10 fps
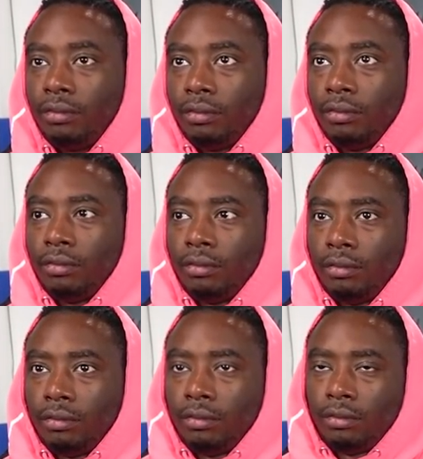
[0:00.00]

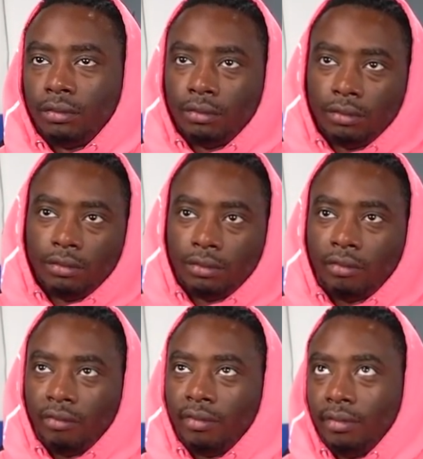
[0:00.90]

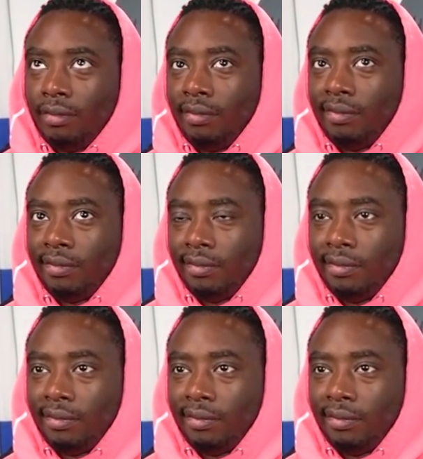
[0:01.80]
[no speech]